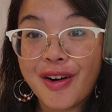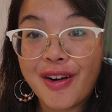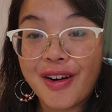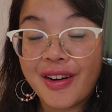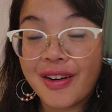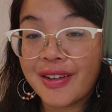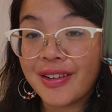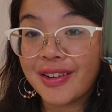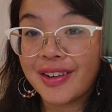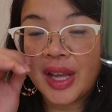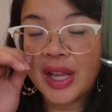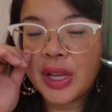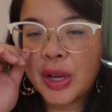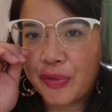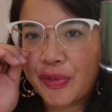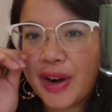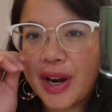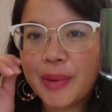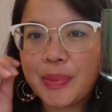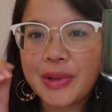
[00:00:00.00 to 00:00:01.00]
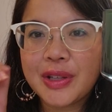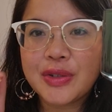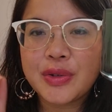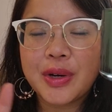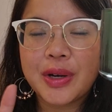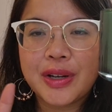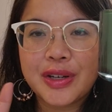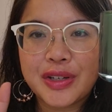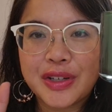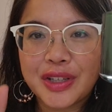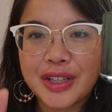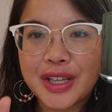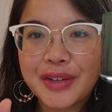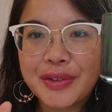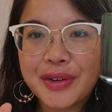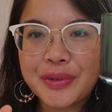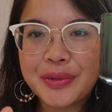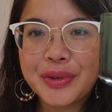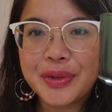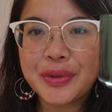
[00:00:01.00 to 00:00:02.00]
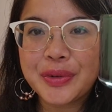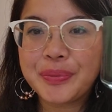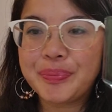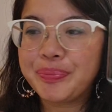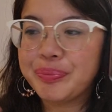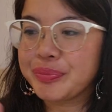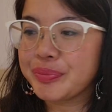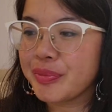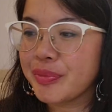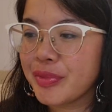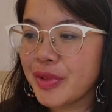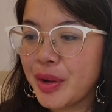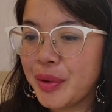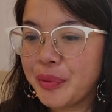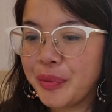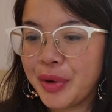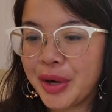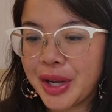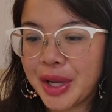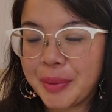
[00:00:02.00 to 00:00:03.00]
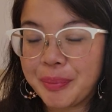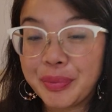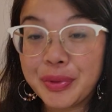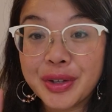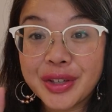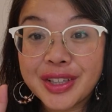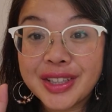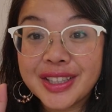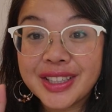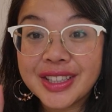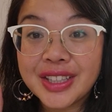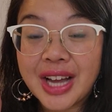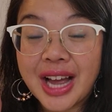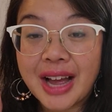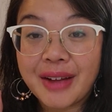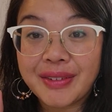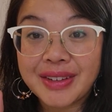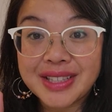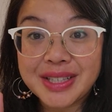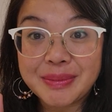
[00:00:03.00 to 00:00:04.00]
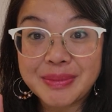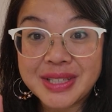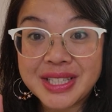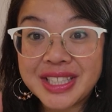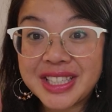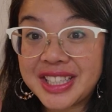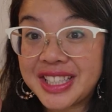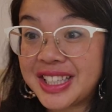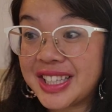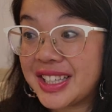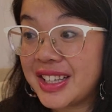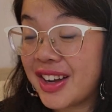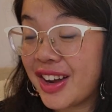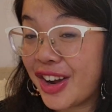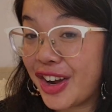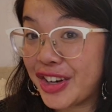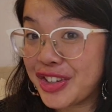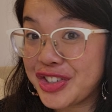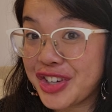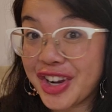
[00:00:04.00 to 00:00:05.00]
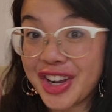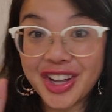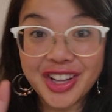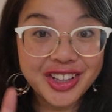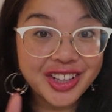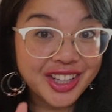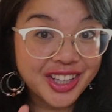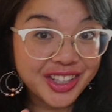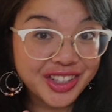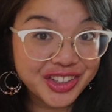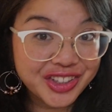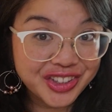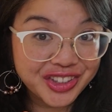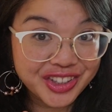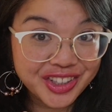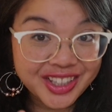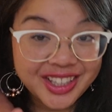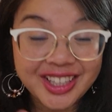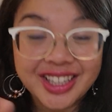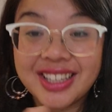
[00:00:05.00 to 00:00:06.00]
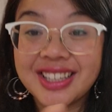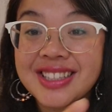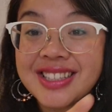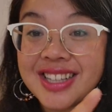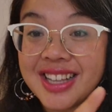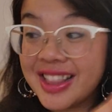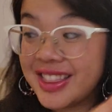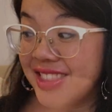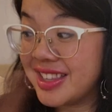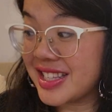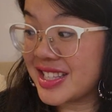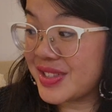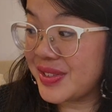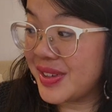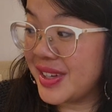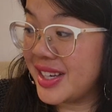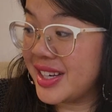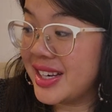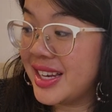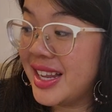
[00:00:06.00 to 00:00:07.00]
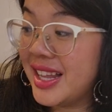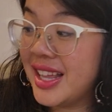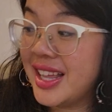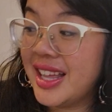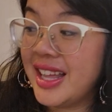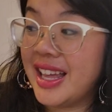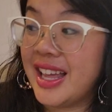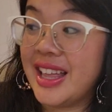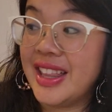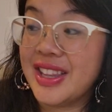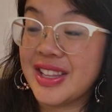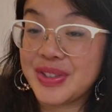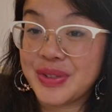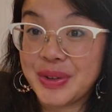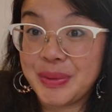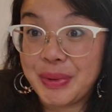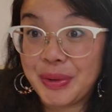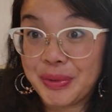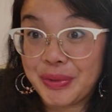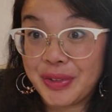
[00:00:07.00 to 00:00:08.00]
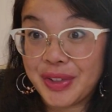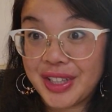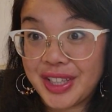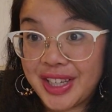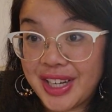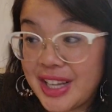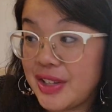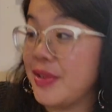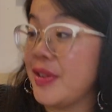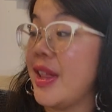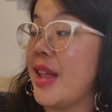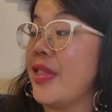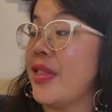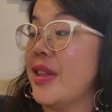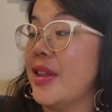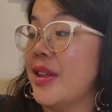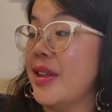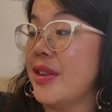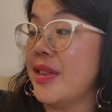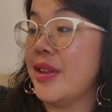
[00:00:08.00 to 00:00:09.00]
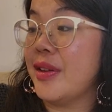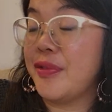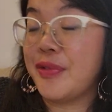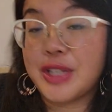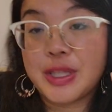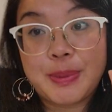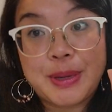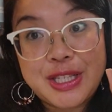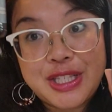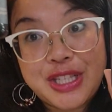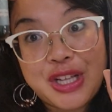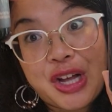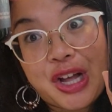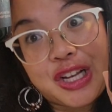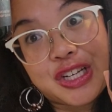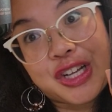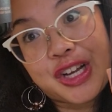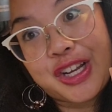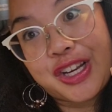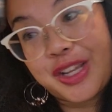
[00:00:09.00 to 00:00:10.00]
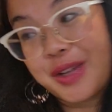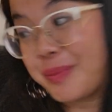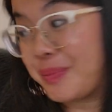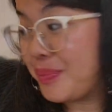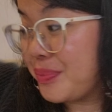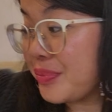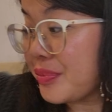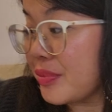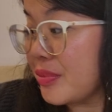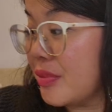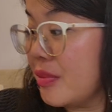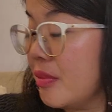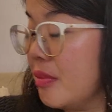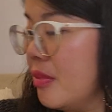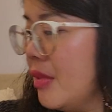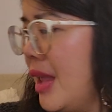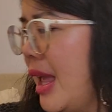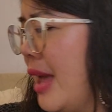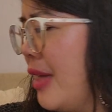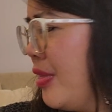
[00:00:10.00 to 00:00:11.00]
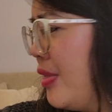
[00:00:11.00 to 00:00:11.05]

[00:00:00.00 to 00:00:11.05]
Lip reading: are in your fireplace or in your living room, reading a book, having some tea, hot chocolate, cookies, this one. And this one would be really nice for that, the spicy hot toddy. I